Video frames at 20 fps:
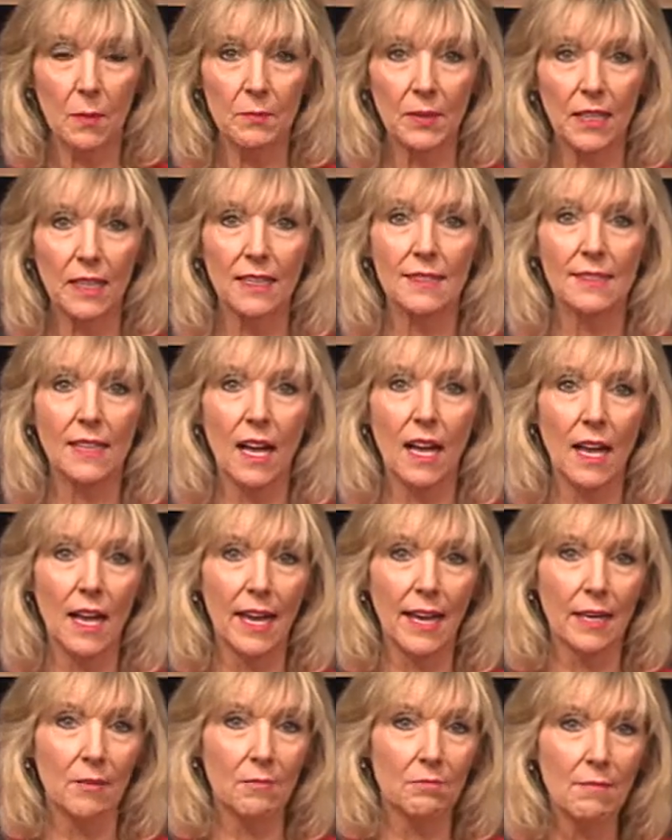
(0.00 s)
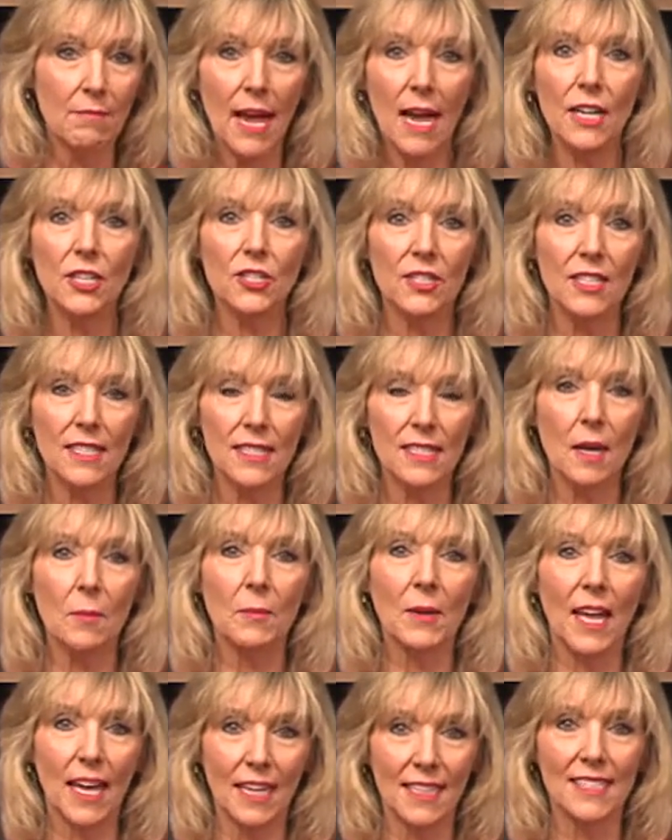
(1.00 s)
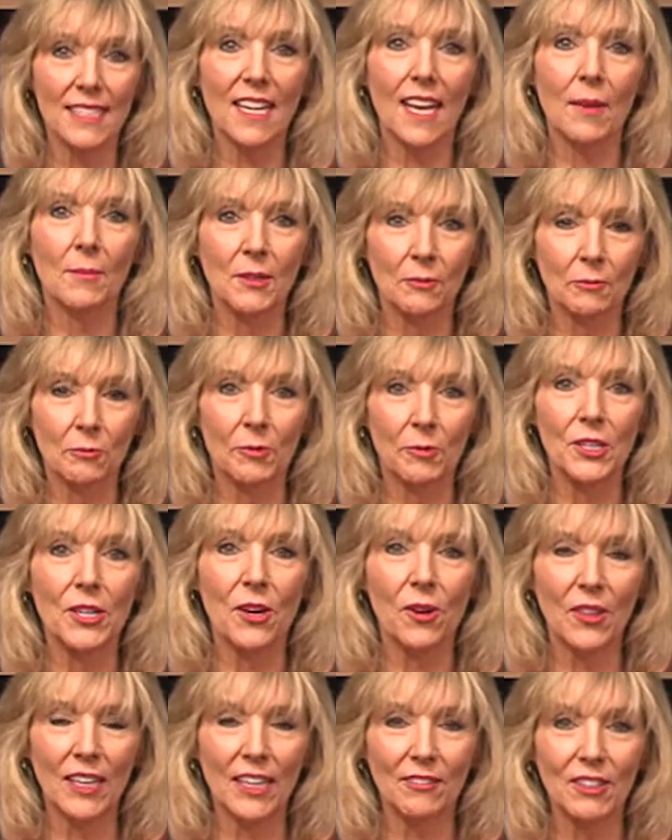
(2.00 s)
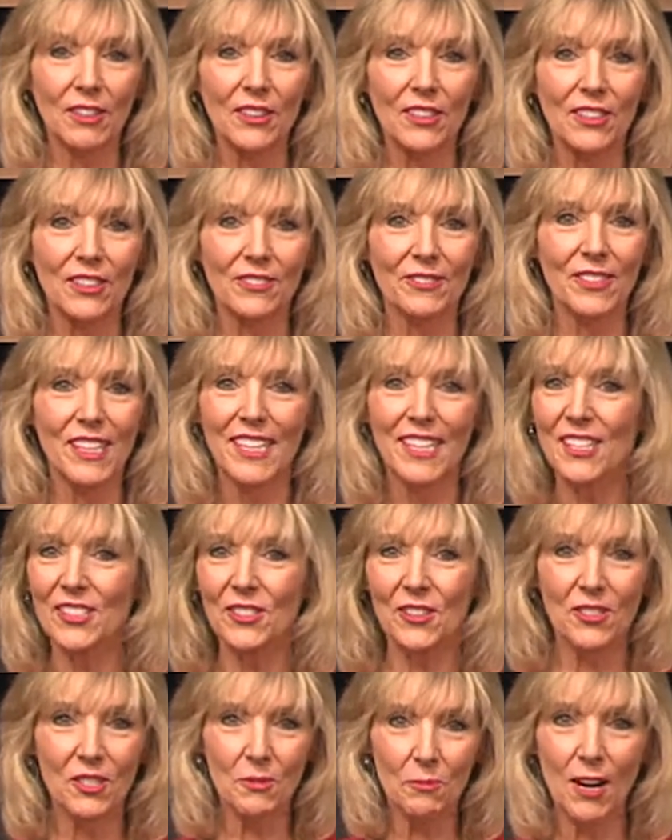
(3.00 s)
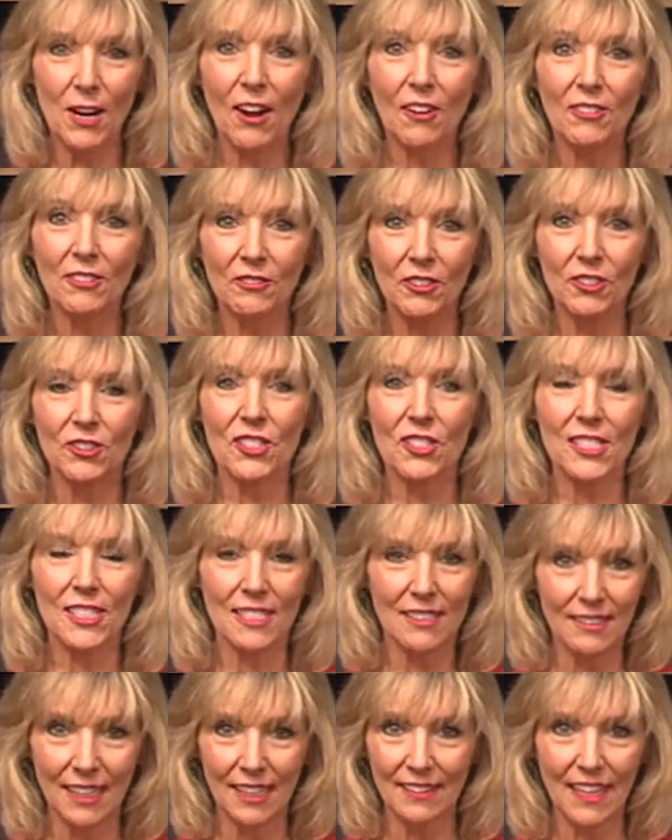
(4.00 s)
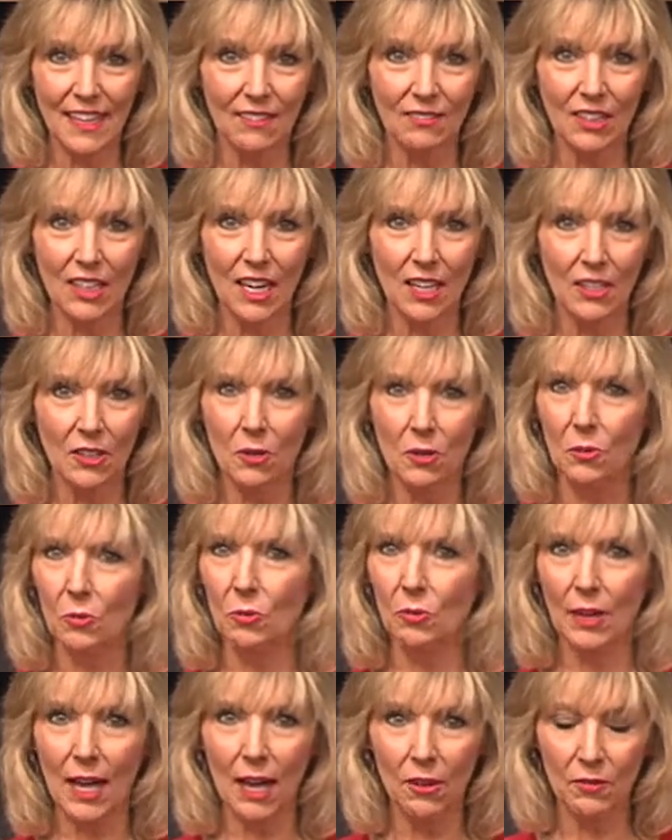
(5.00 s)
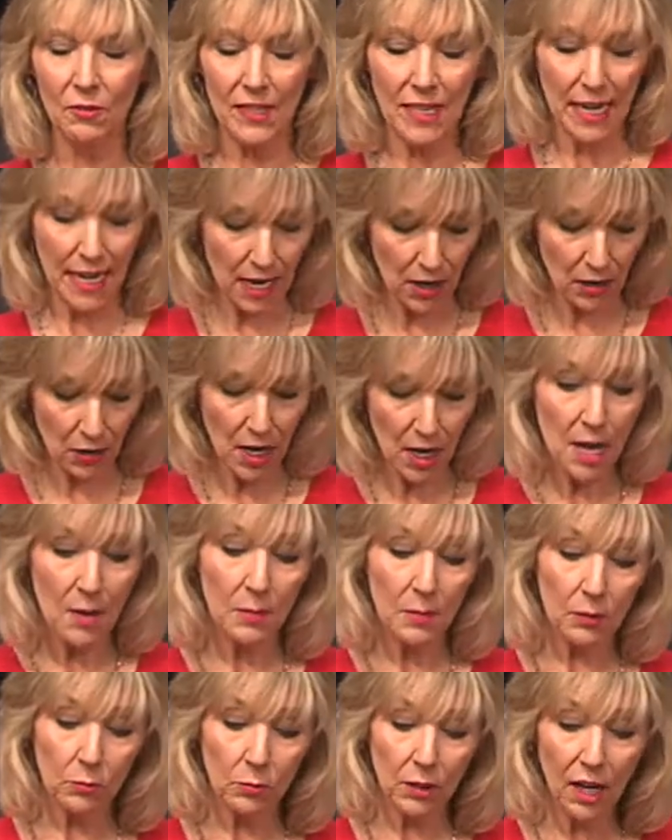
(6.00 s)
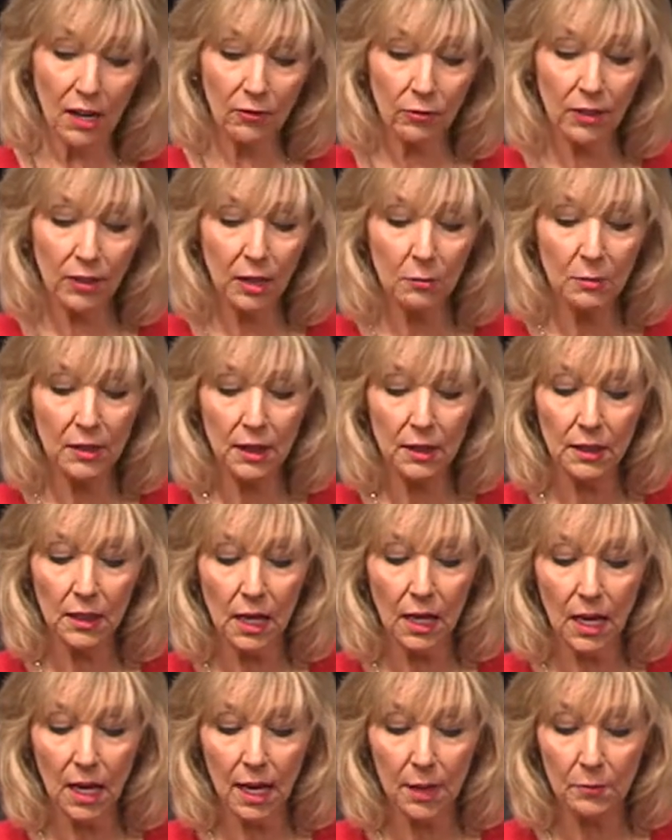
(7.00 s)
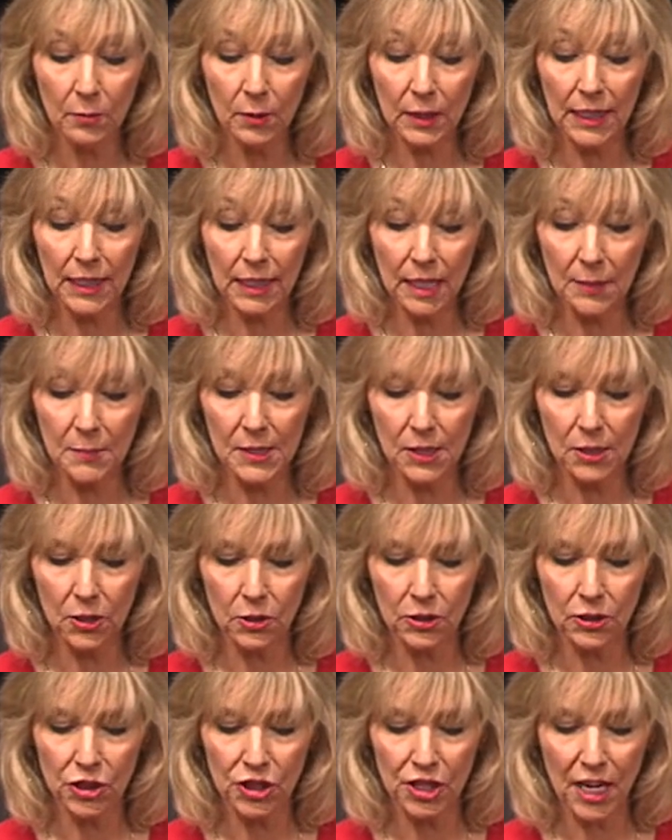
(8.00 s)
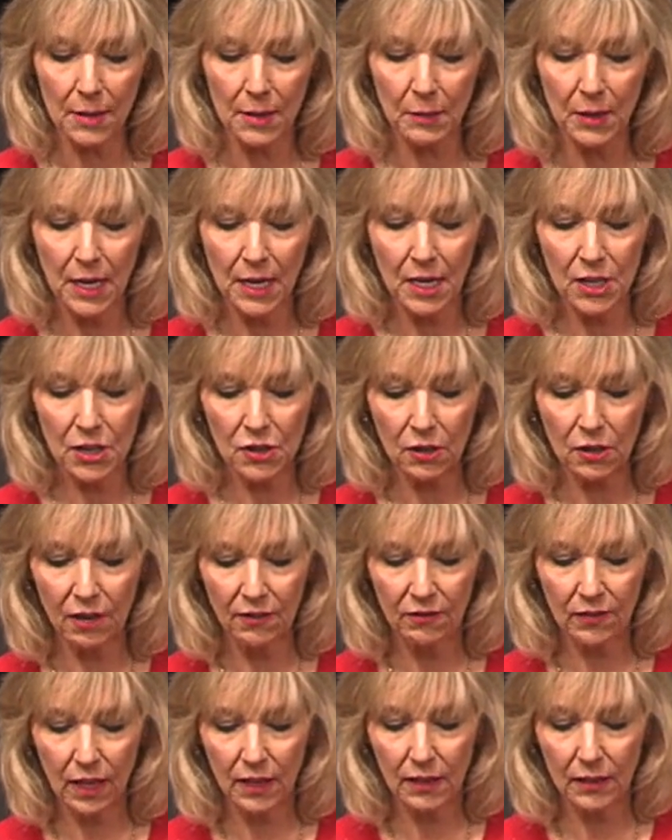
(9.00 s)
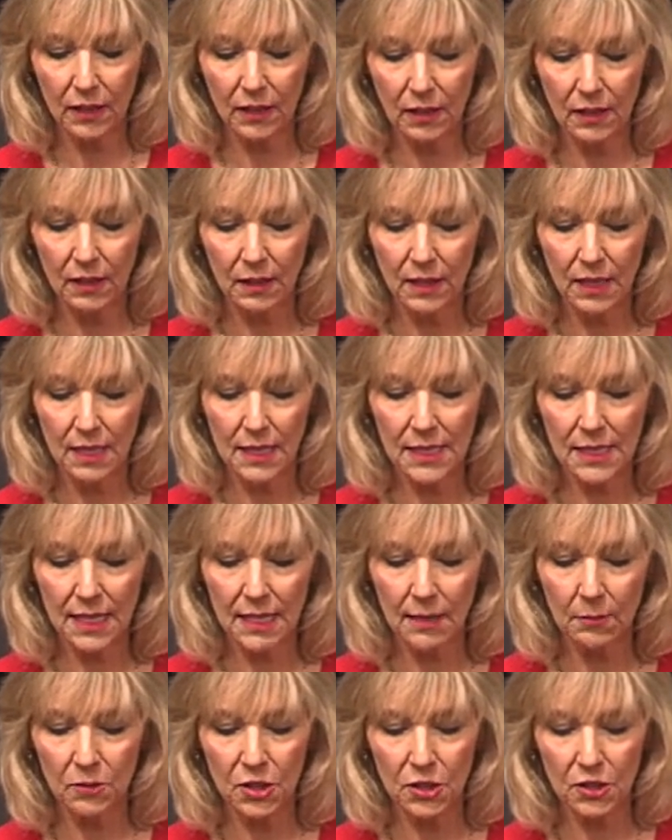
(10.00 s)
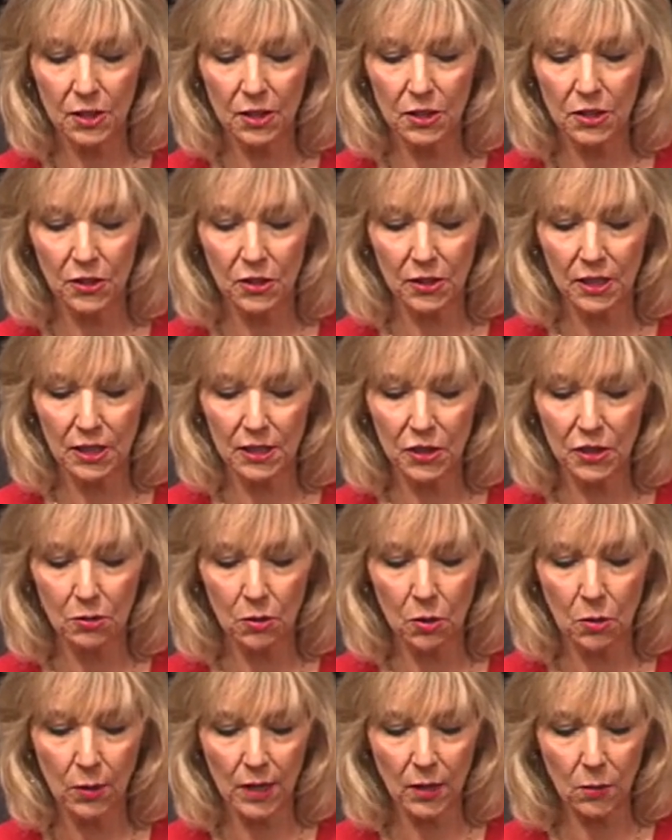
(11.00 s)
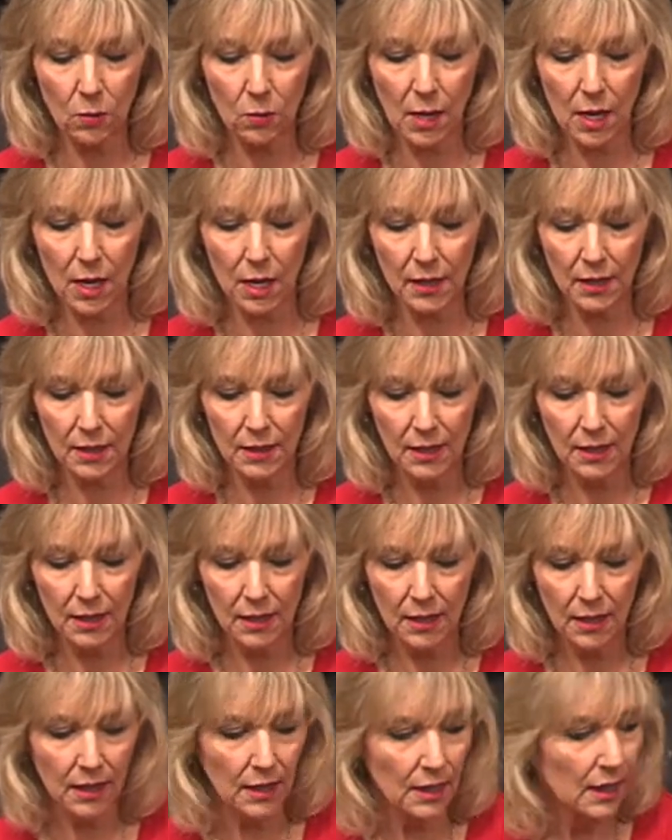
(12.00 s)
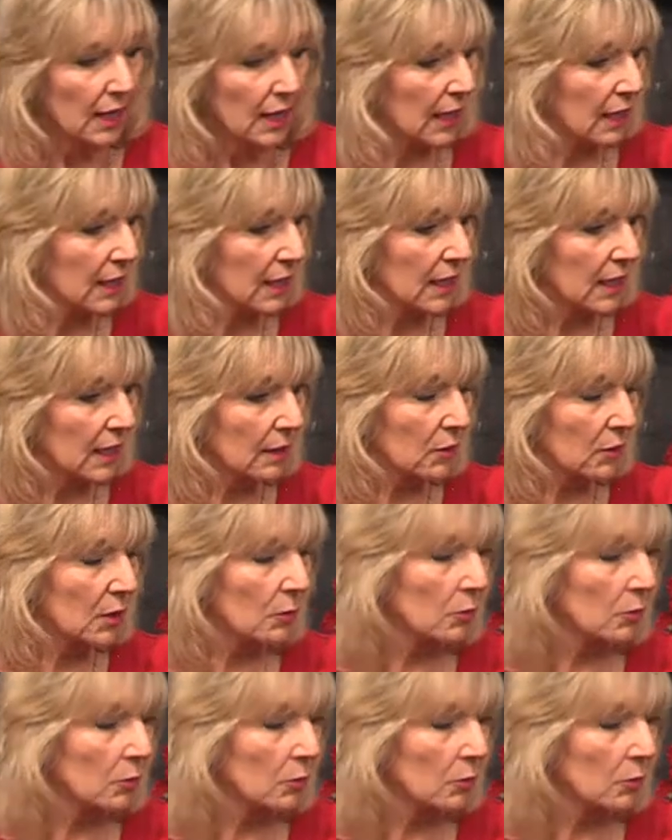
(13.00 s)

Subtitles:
because I mashed this up ahead of time, and we know that everything turns brown if you just let the avocado out in the air, but covering it with a lime really keeps it in good shape. So I've got this, and I'm just going to turn it into a quick guac. And again, I'm going to